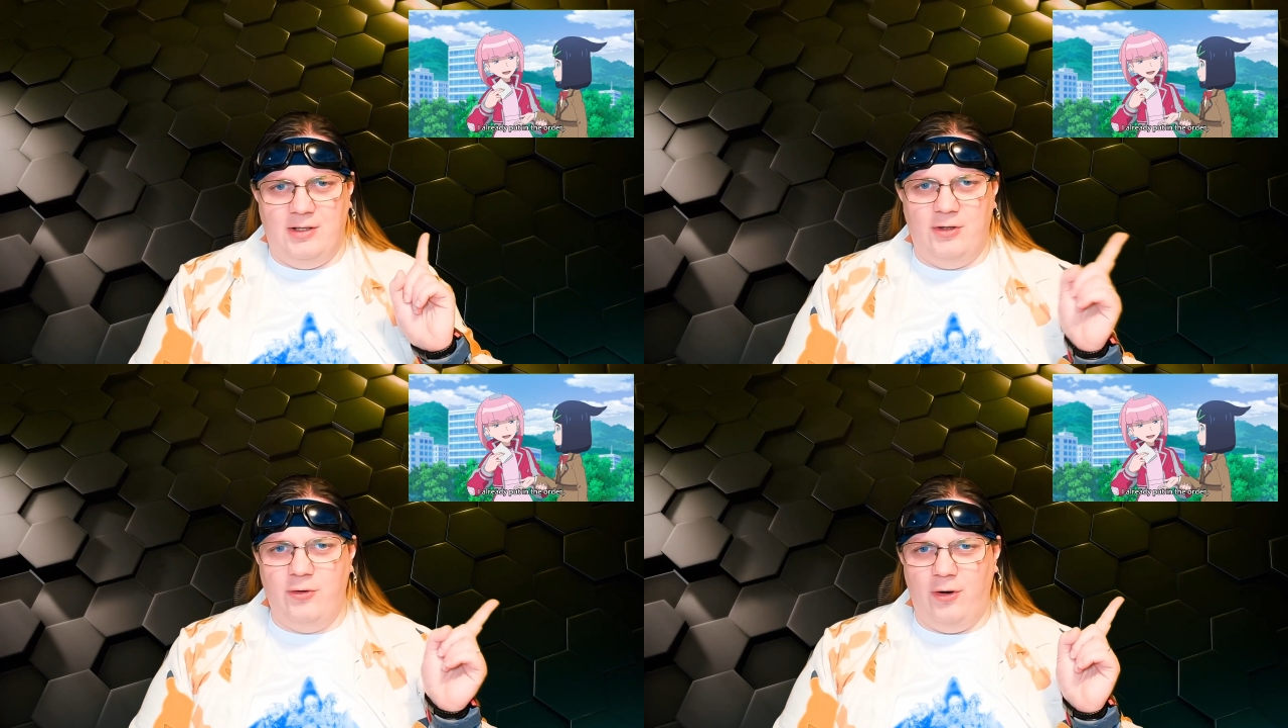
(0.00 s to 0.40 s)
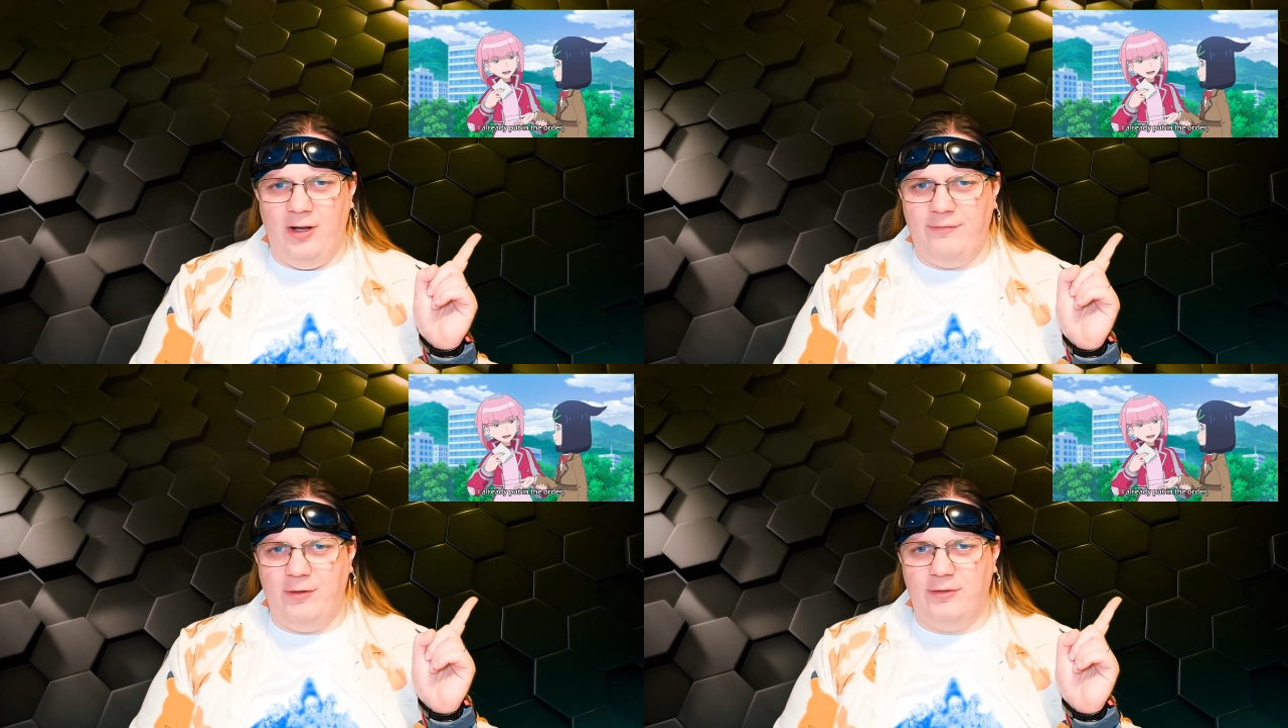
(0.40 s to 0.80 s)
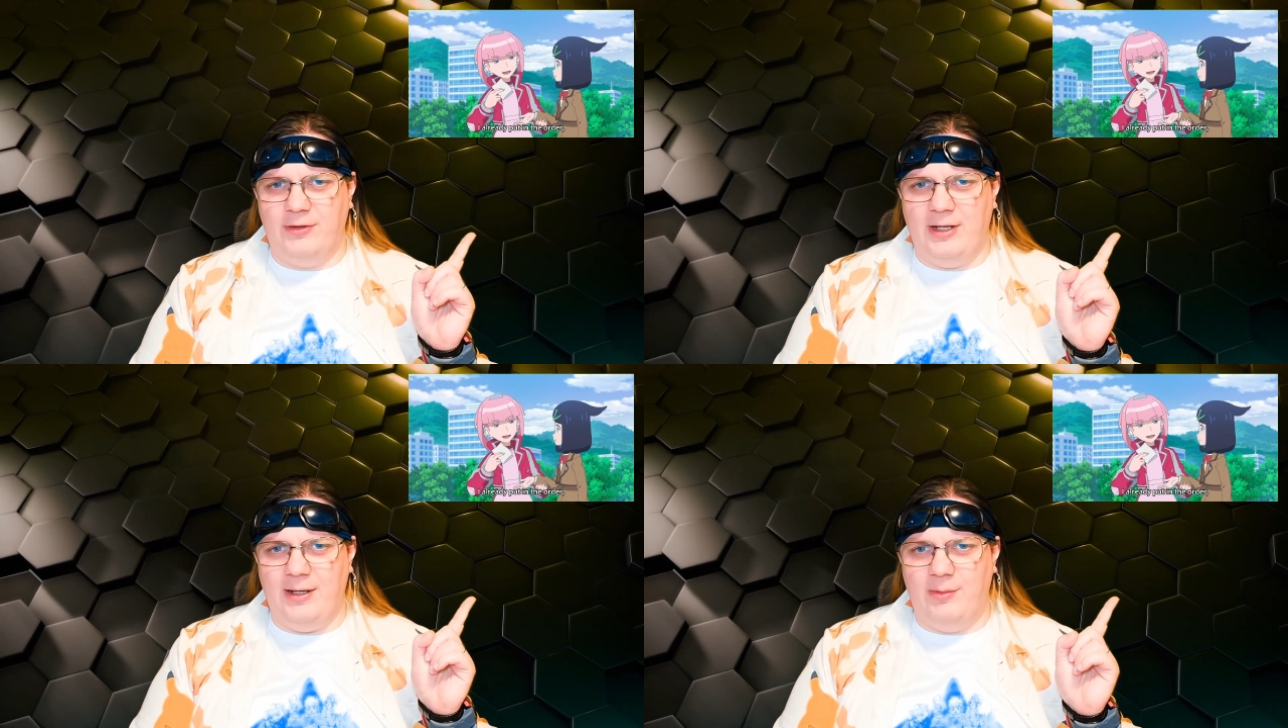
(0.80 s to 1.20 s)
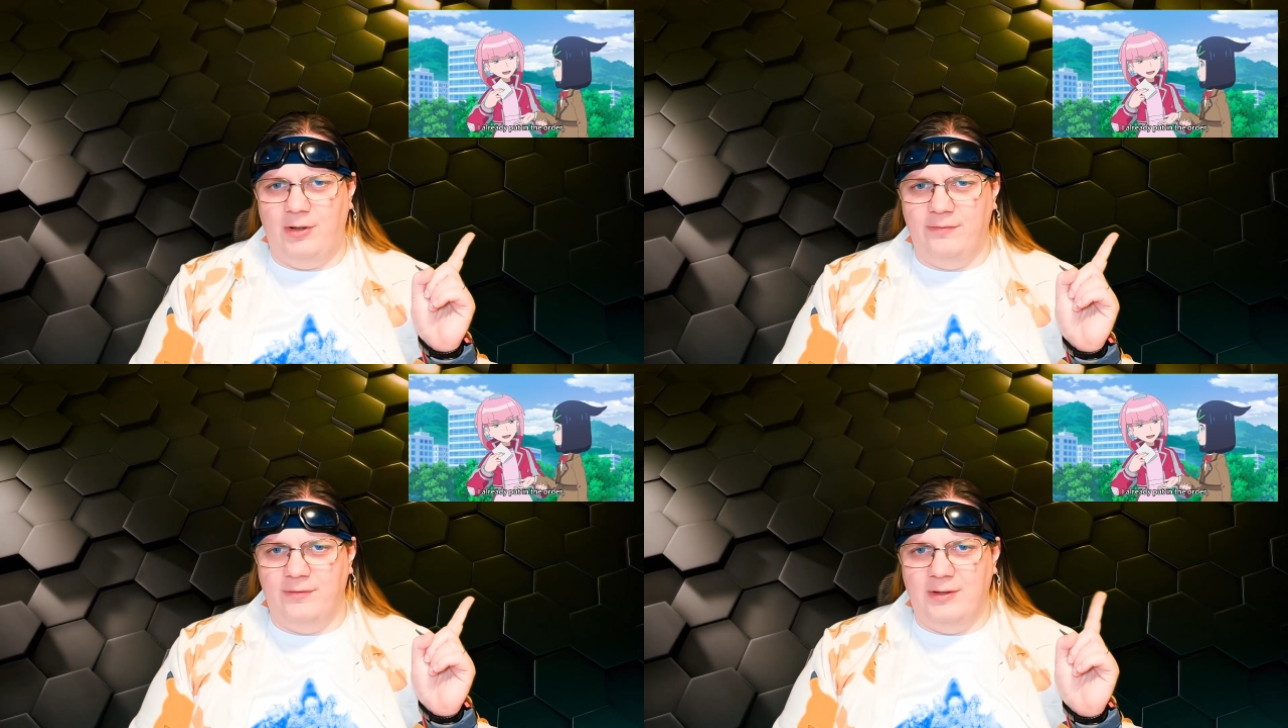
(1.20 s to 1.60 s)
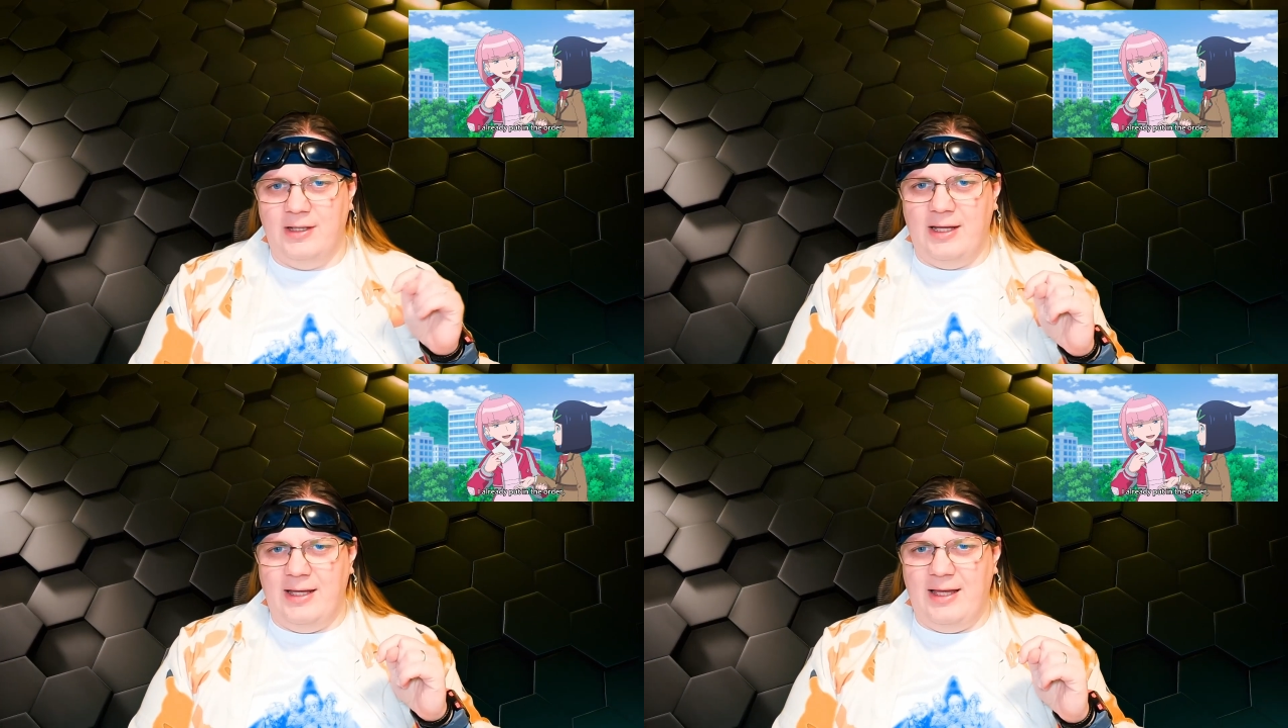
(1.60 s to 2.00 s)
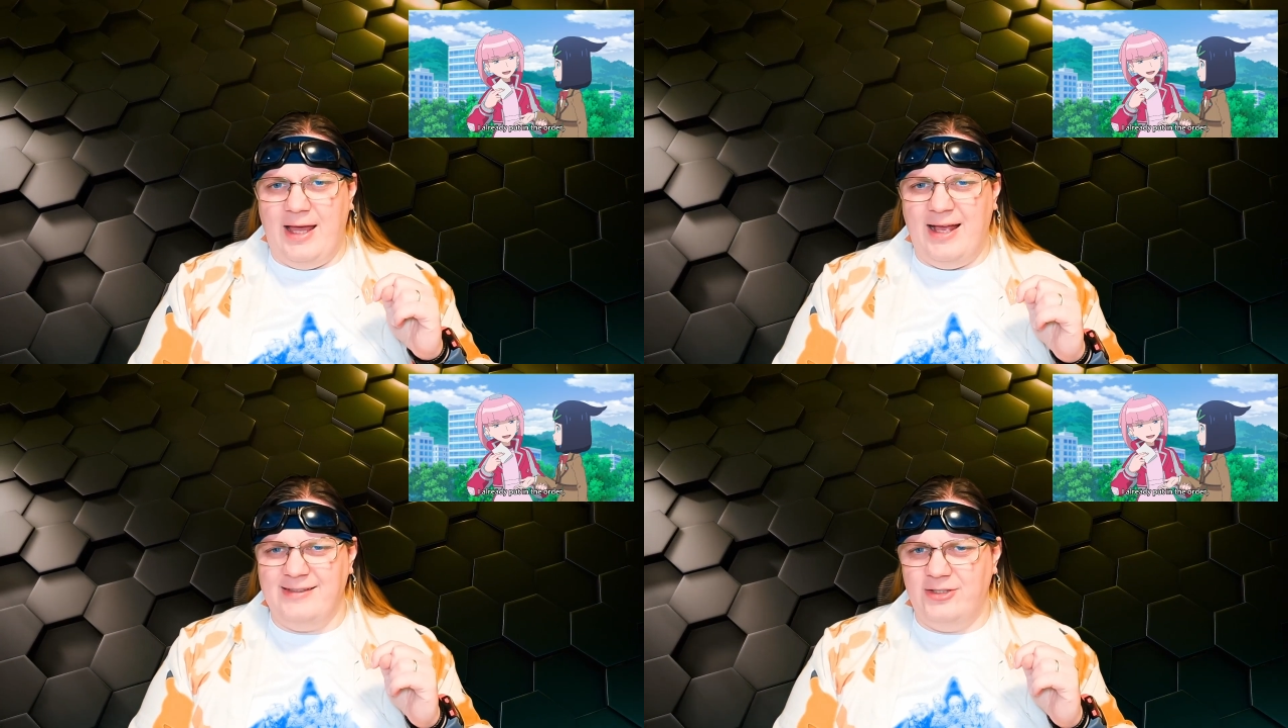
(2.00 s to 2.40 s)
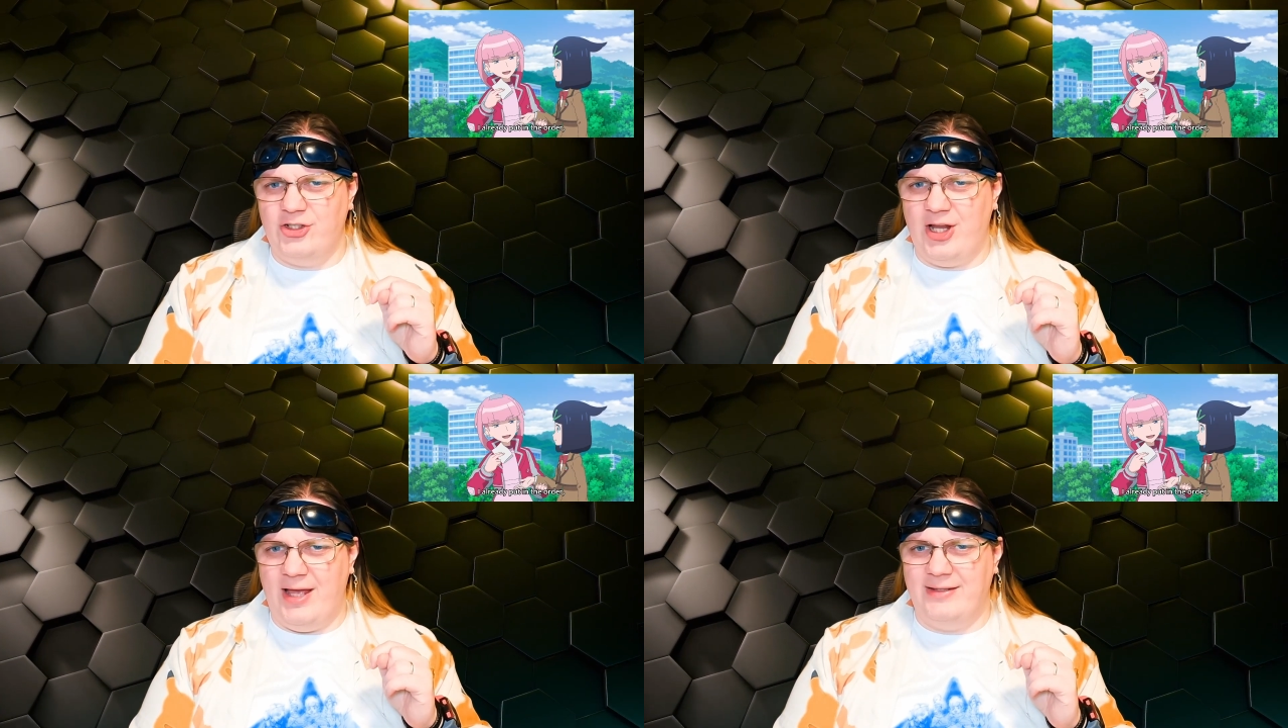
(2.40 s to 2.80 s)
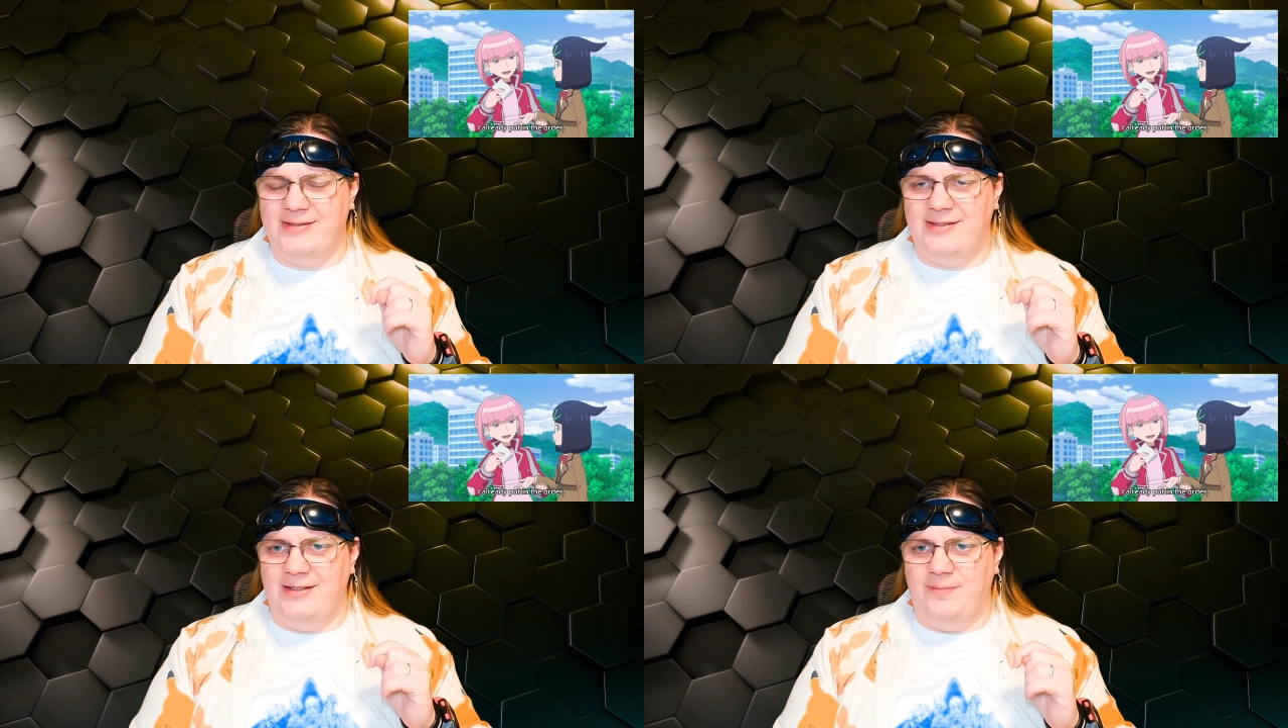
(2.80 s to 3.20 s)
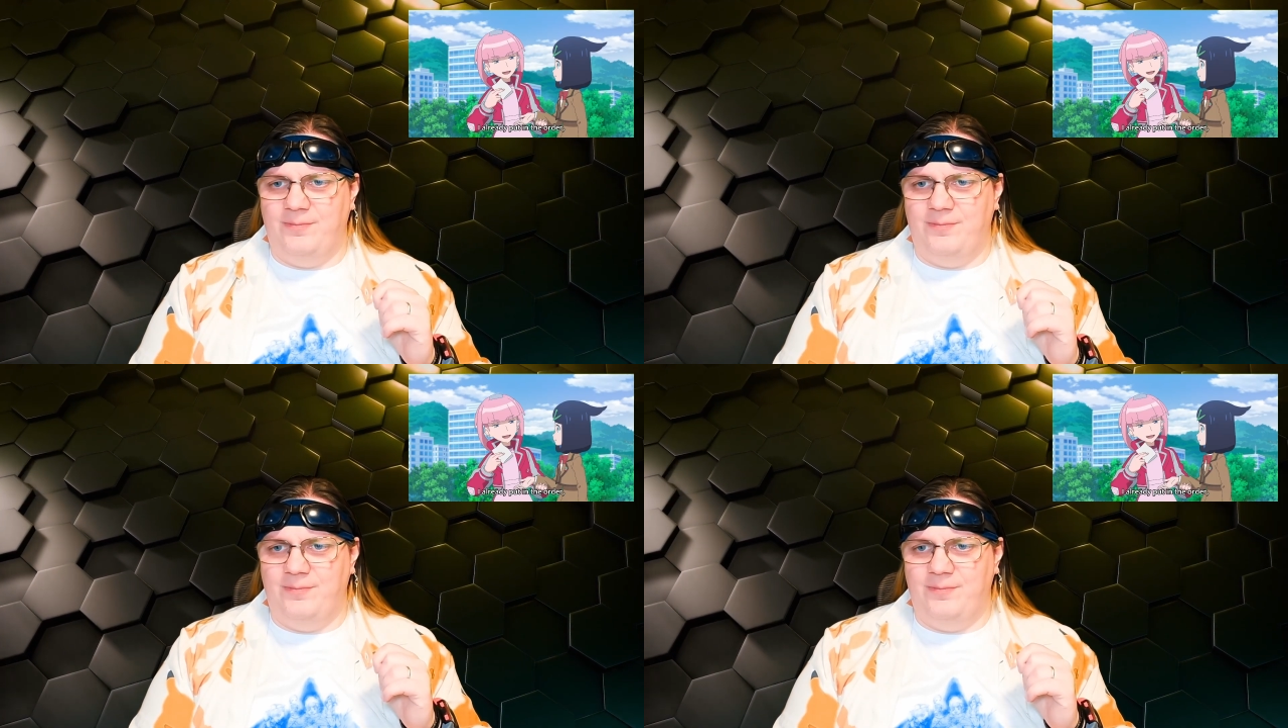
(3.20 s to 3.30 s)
Girl I forgot the name of has a Chansey.